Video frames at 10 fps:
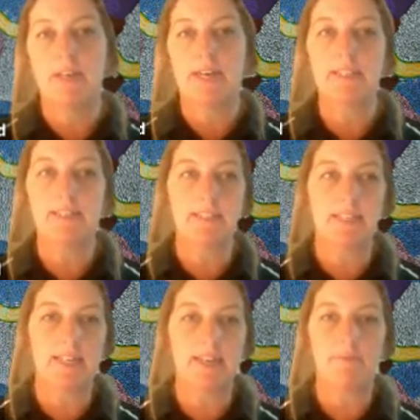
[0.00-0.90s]
ACT
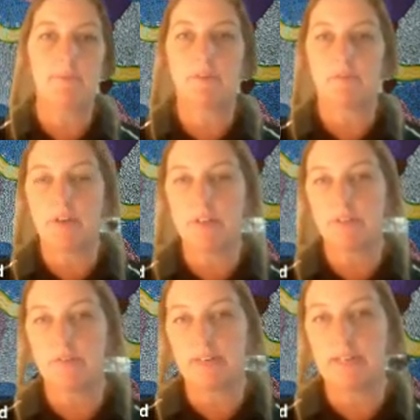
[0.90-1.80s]
Government,
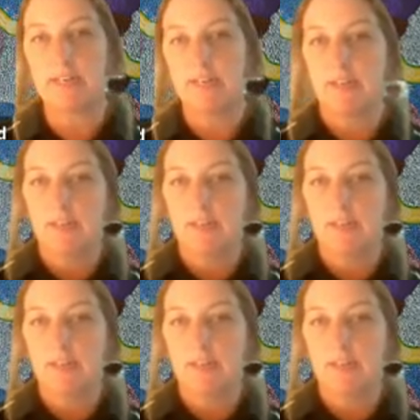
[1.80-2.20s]
Rotary,